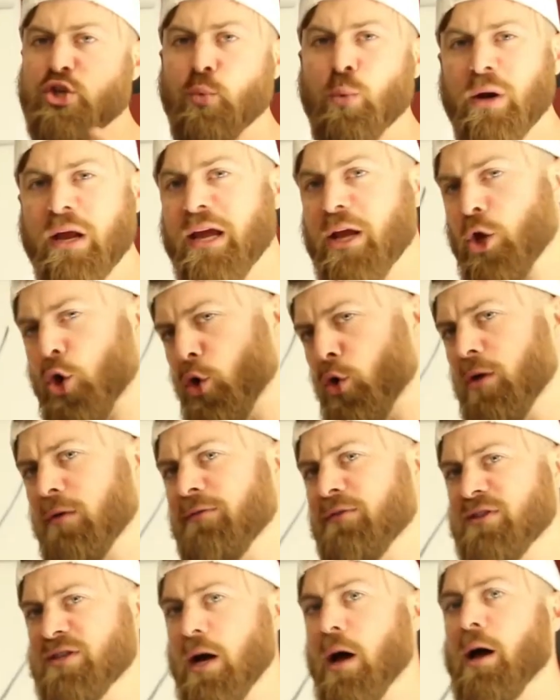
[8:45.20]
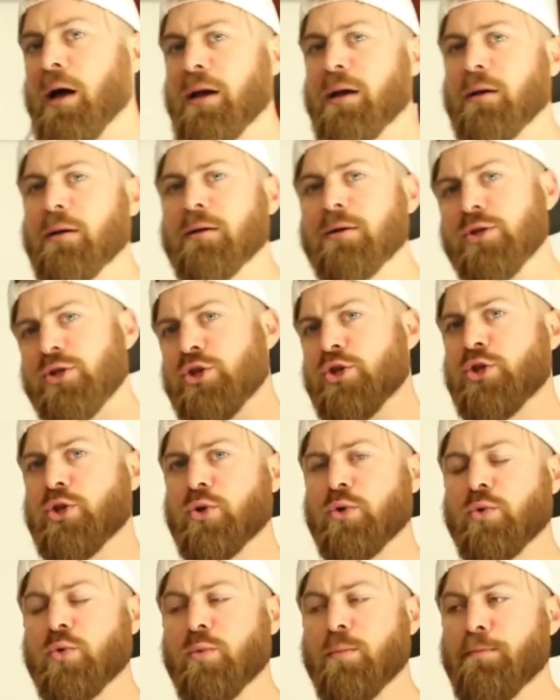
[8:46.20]
what I could have done
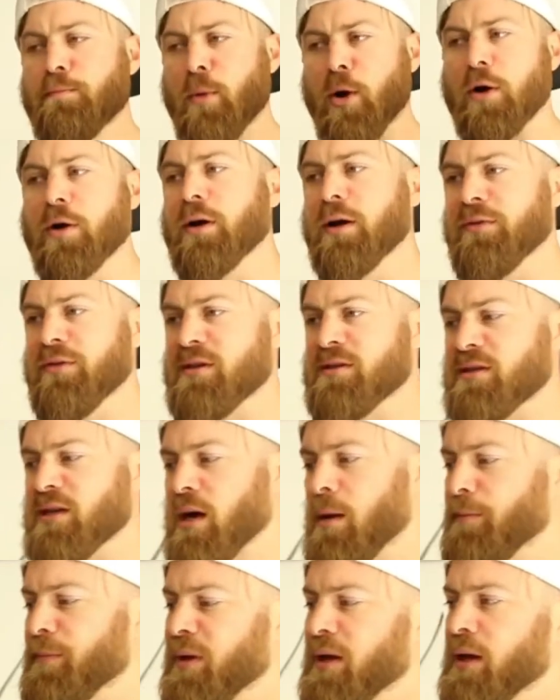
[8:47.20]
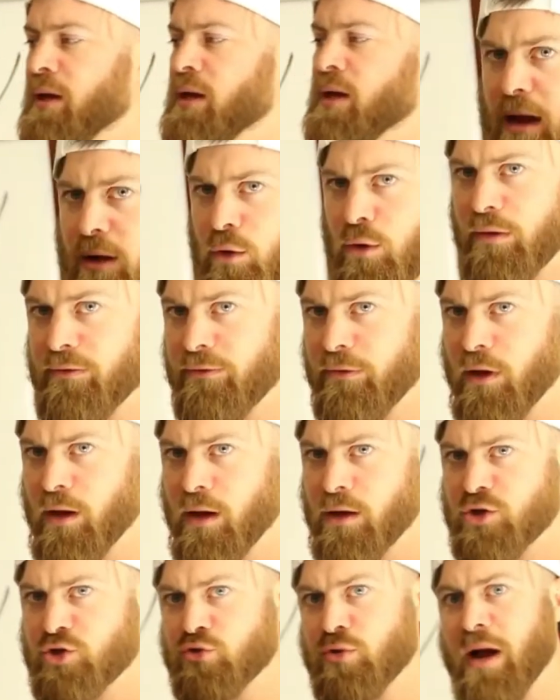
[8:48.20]
to market this company, I could
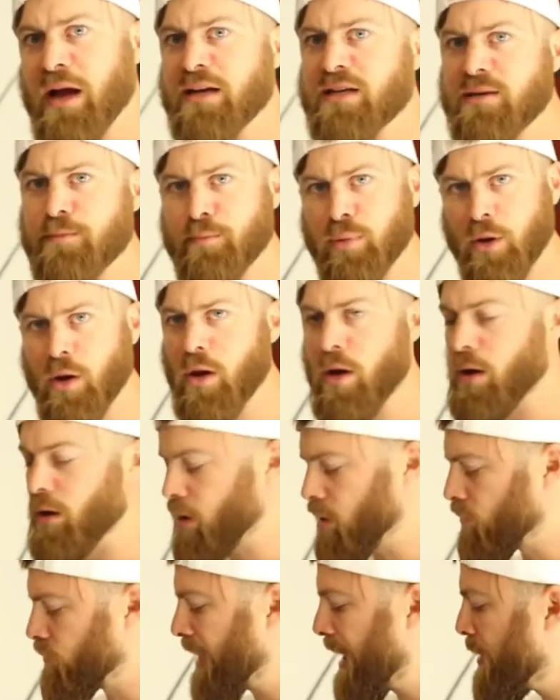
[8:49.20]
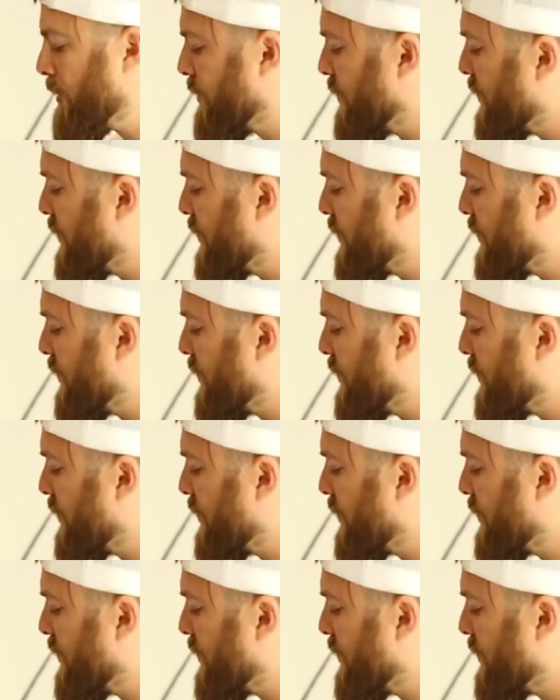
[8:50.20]
have tried to blog around